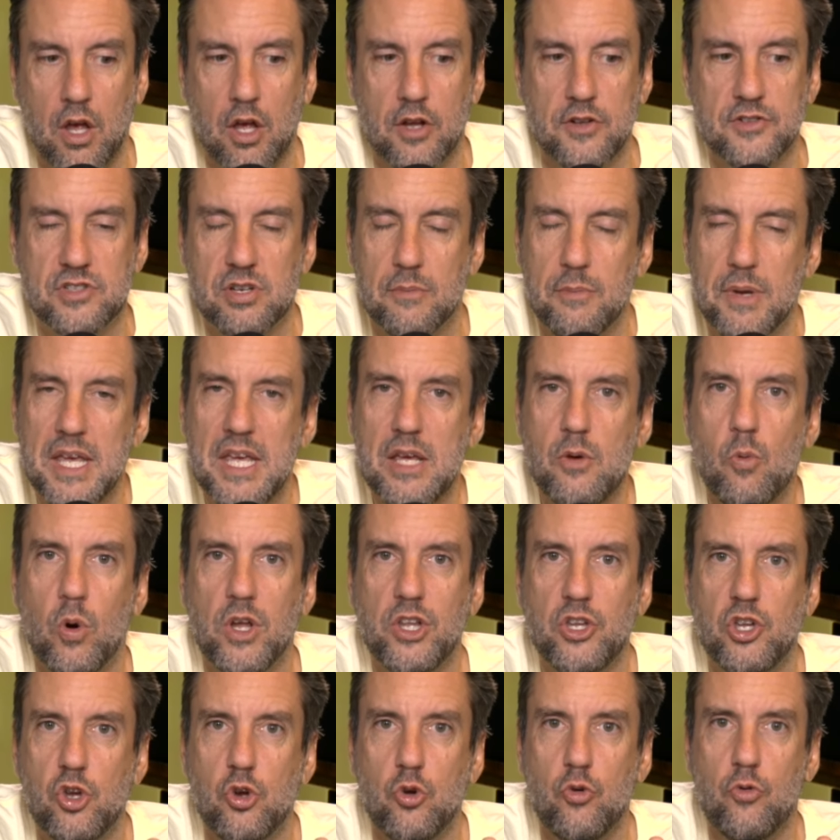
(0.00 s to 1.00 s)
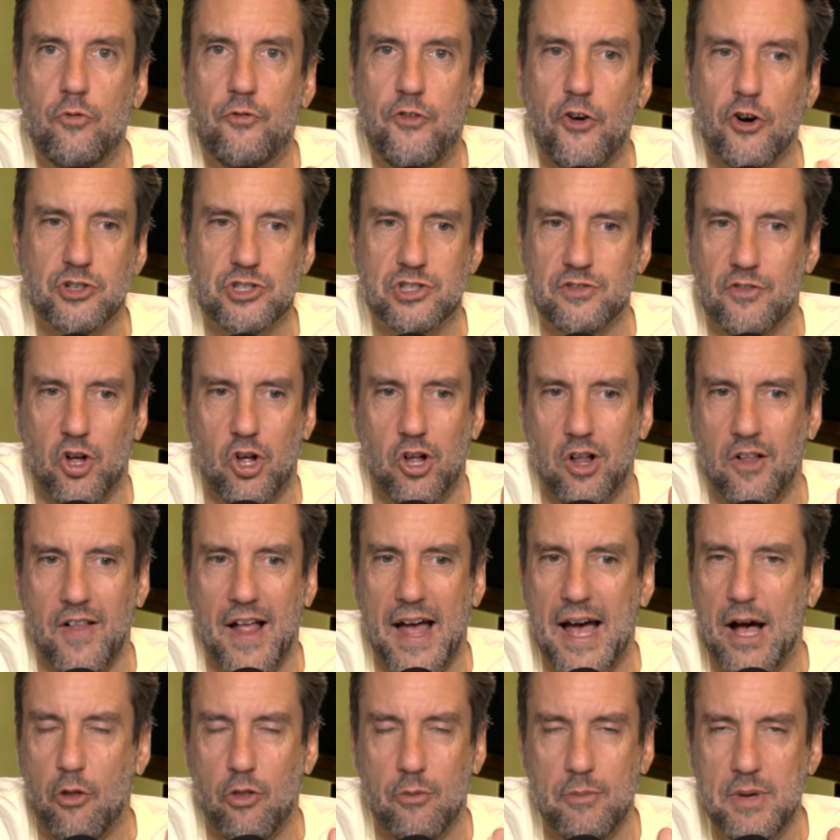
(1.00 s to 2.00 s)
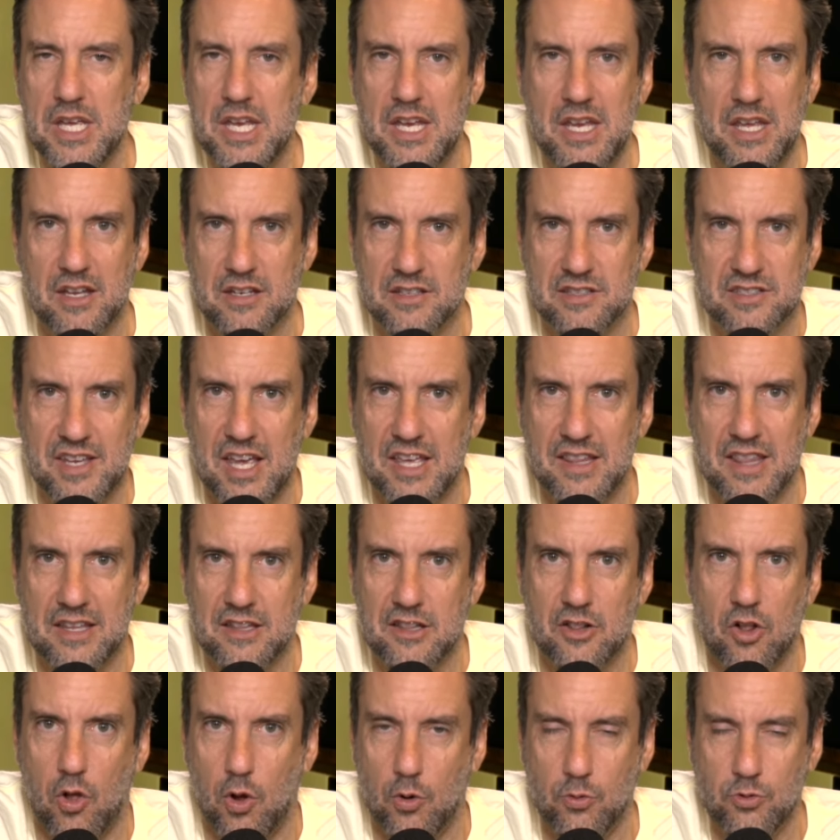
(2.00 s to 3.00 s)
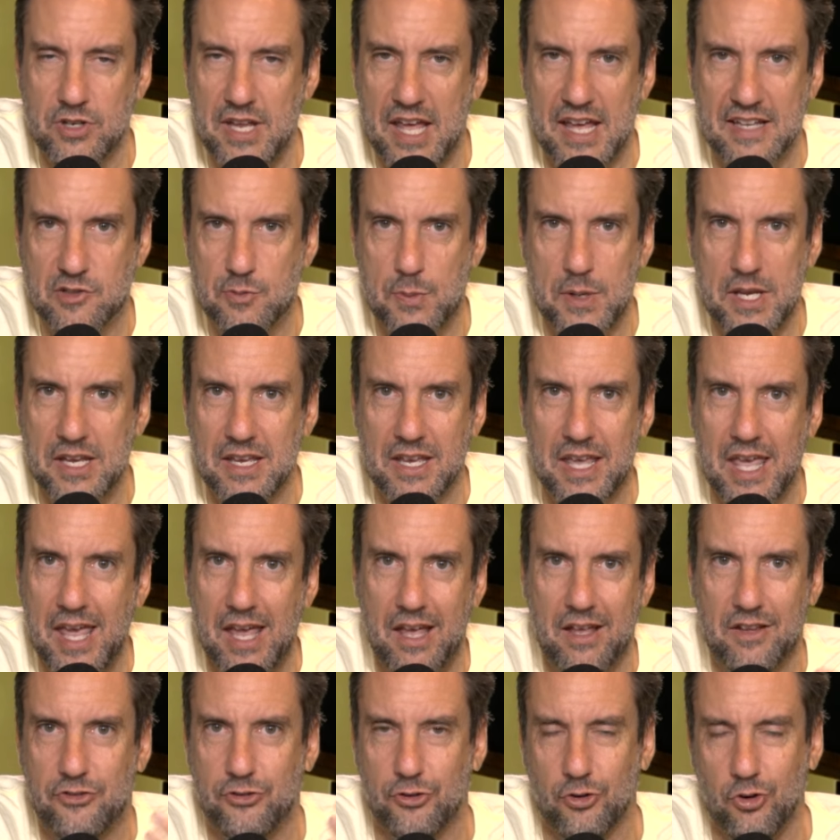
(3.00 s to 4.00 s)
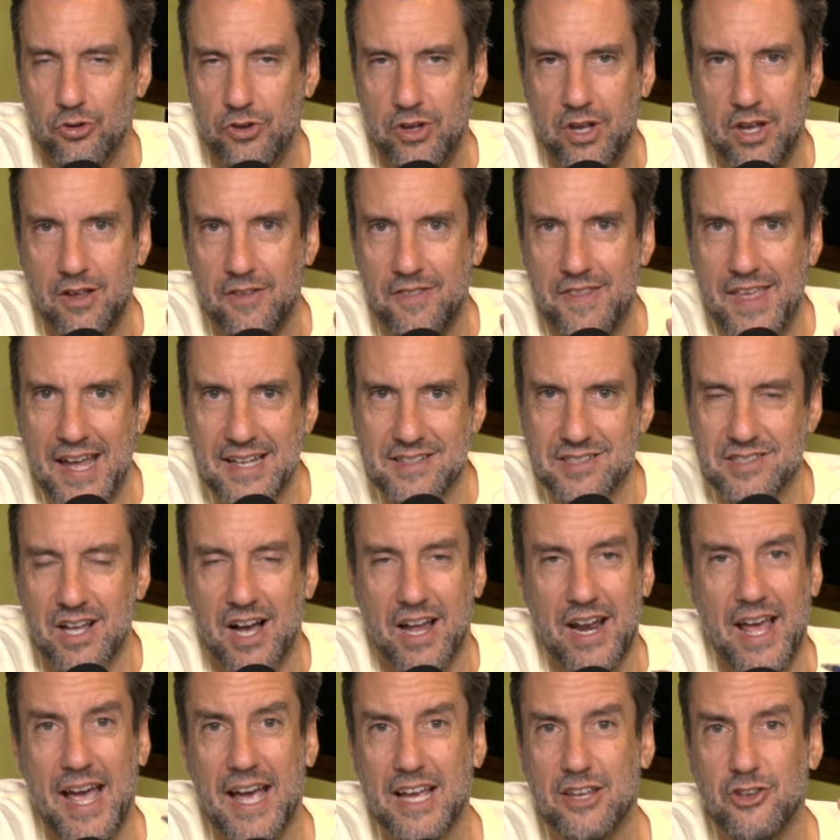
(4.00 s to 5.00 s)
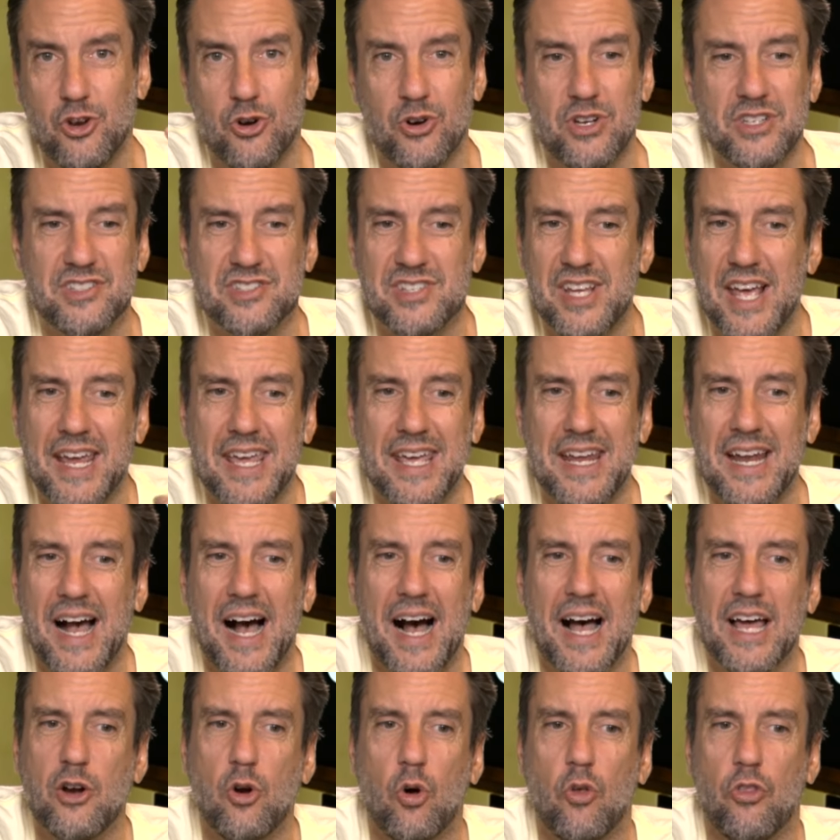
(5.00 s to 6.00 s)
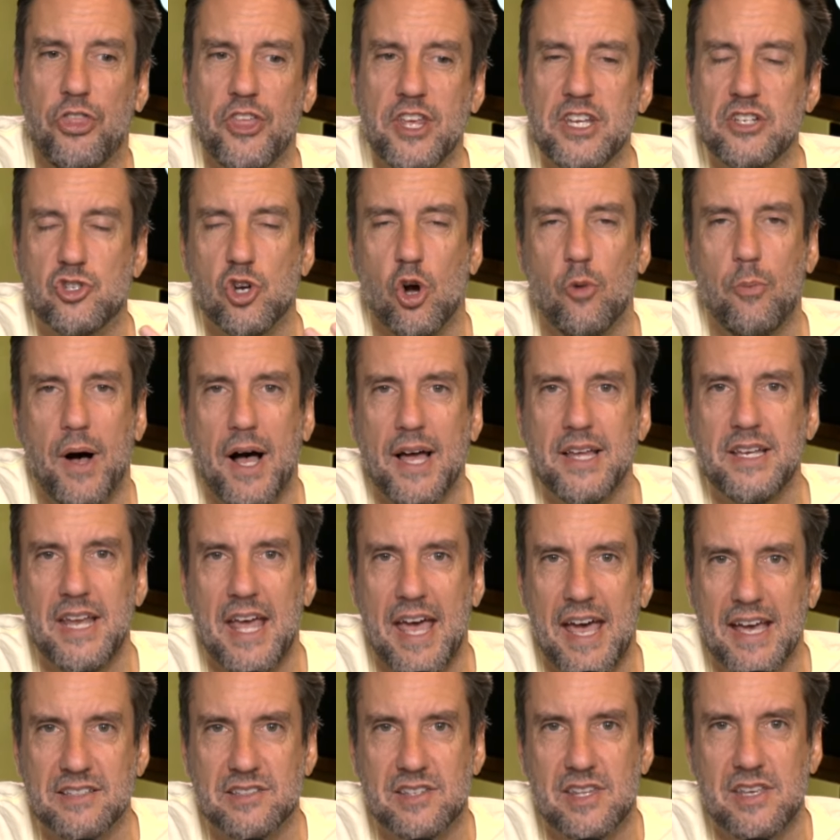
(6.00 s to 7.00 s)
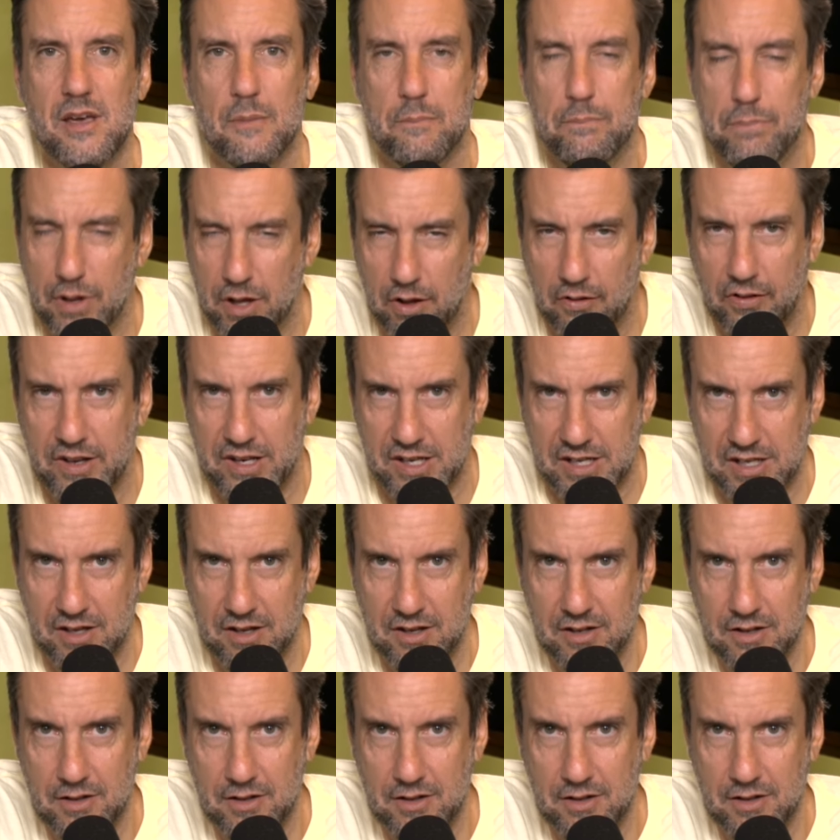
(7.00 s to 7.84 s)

To me, when you first of all allow the media to say the loan debt's being canceled, that's not accurate. Second, I don't think Joe Biden has the ability